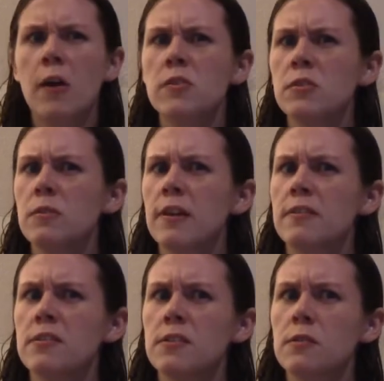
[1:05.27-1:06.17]
I also like
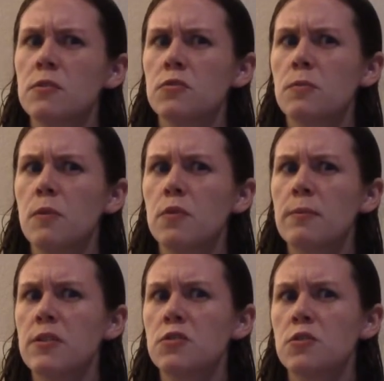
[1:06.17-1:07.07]
this dealer's room over
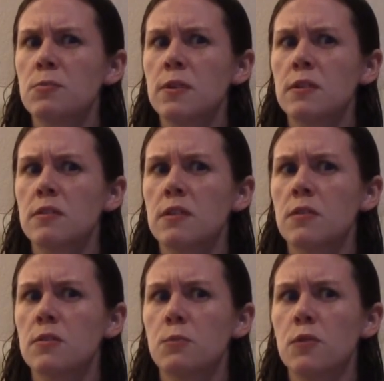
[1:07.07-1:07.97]
Metro's because
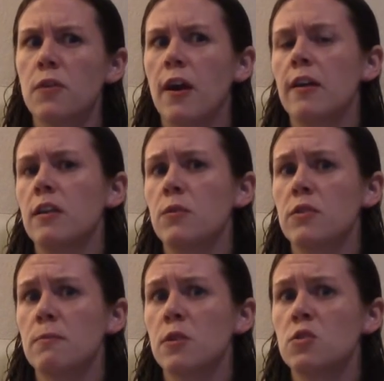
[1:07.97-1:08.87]
there is more variety
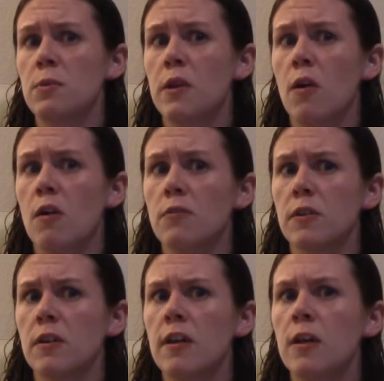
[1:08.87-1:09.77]
with the merch being
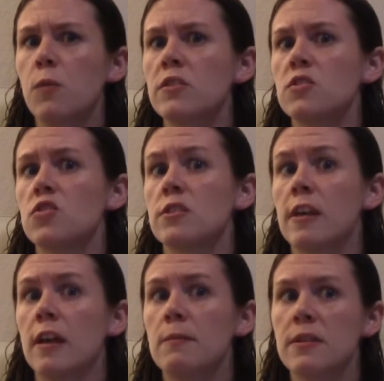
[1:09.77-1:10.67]
offered. It wasn't just
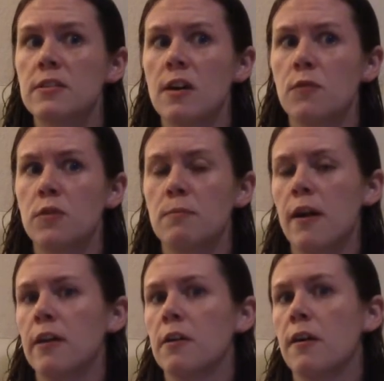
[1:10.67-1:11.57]
anime stuff with
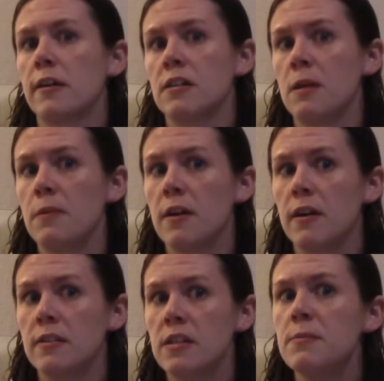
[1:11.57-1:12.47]
My Hero Academia
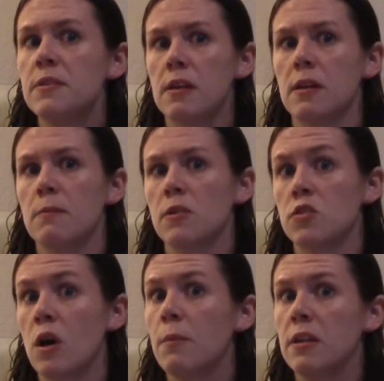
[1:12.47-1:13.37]
and Demon Slayer
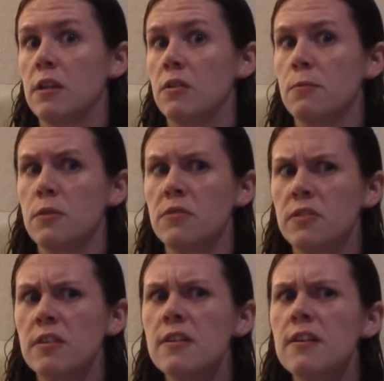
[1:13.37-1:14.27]
merch dominating
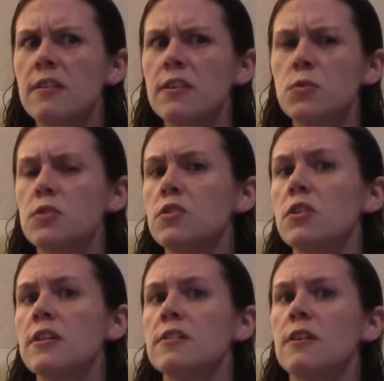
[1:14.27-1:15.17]
booths. This was
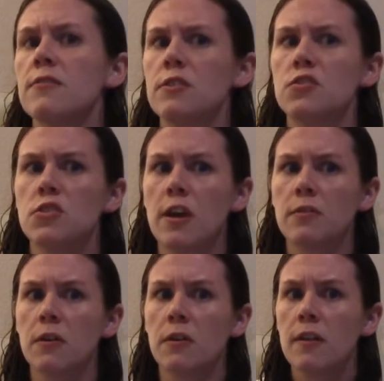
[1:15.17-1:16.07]
nerdy stuff in
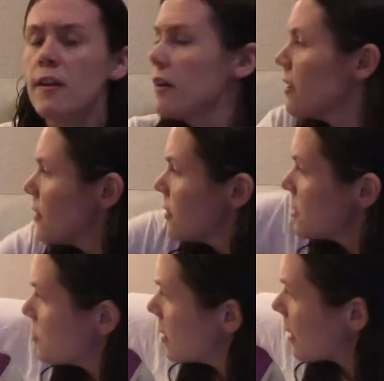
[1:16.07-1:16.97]
general.
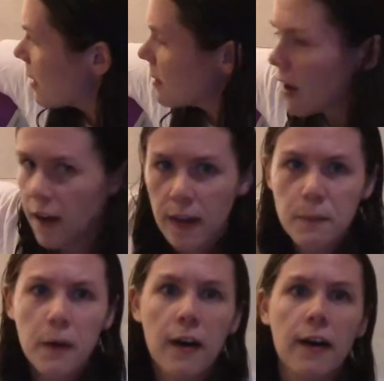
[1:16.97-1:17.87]
This weekend, I
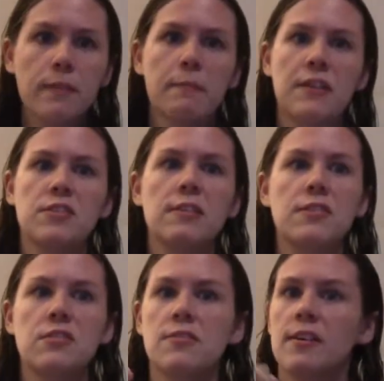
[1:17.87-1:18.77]
bought matching
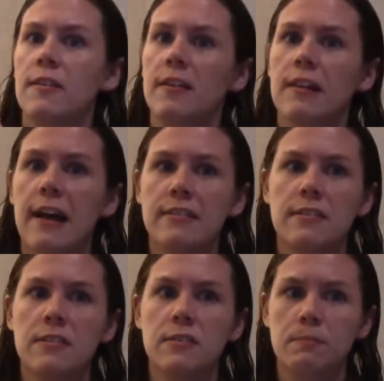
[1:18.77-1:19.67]
Legend of Zelda
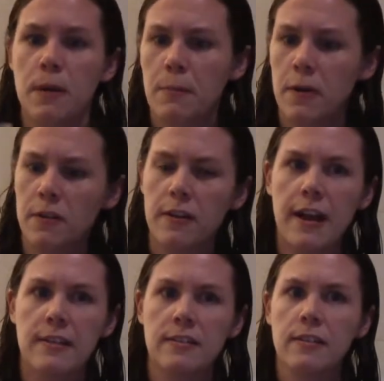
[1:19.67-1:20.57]
glasses. My partner
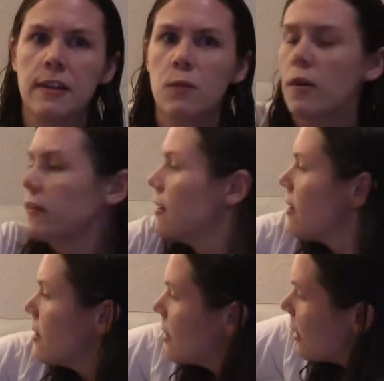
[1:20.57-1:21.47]
has the Link one.
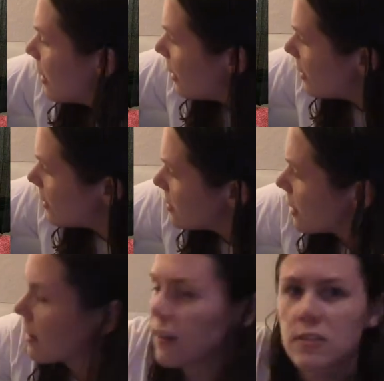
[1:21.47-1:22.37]
And
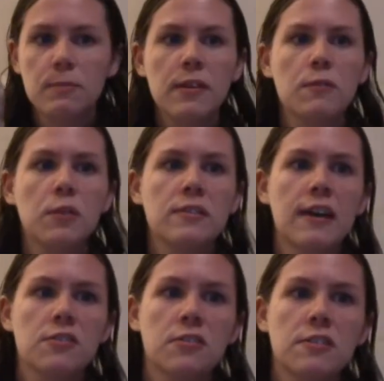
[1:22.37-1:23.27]
I got to meet voice
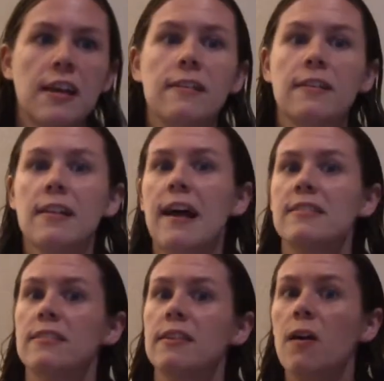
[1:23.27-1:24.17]
actress Caitlin
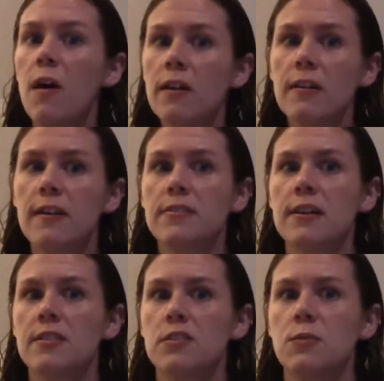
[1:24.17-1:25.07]
Glass in the autograph
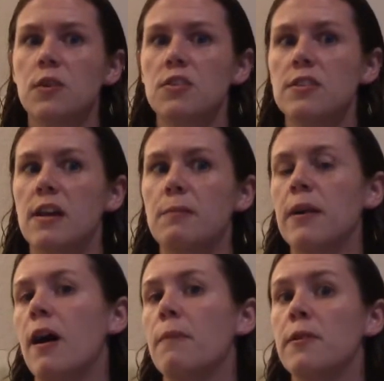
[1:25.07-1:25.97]
section where she signed
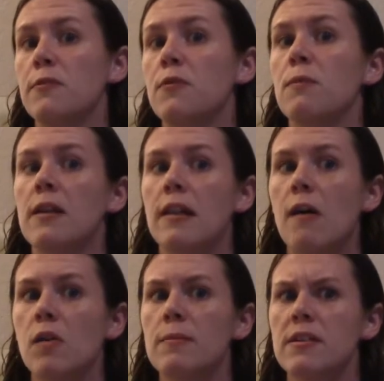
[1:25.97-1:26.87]
my copy of Full Metal
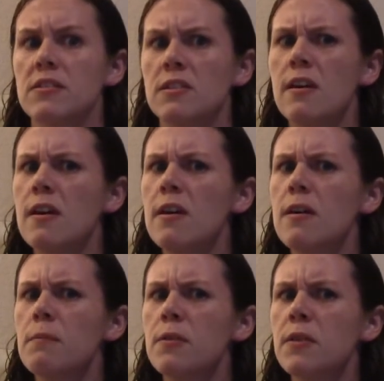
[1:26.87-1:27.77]
Alchemist.
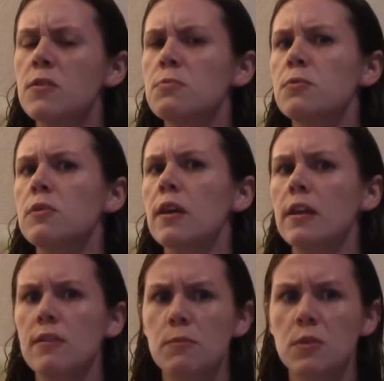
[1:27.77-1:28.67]
But there was
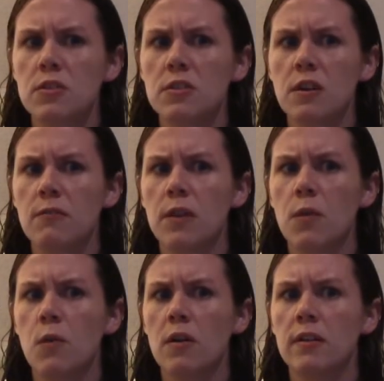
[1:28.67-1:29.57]
plenty of more stuff that
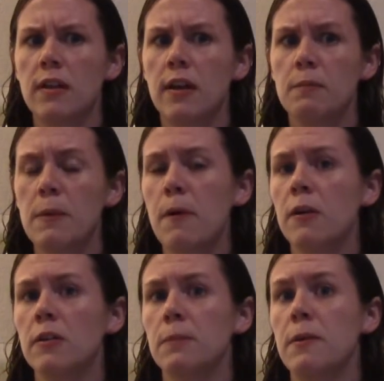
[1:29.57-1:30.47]
I wanted, and my
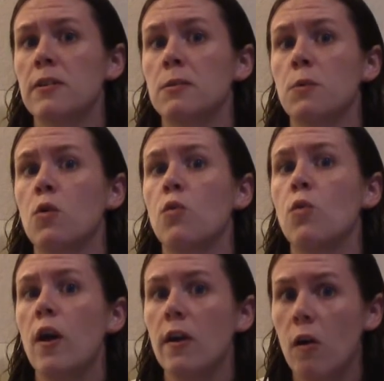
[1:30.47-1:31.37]
partner picked up
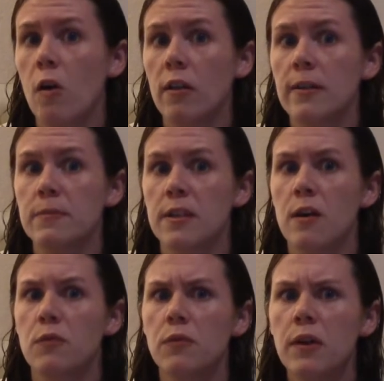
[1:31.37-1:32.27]
quite a haul himself.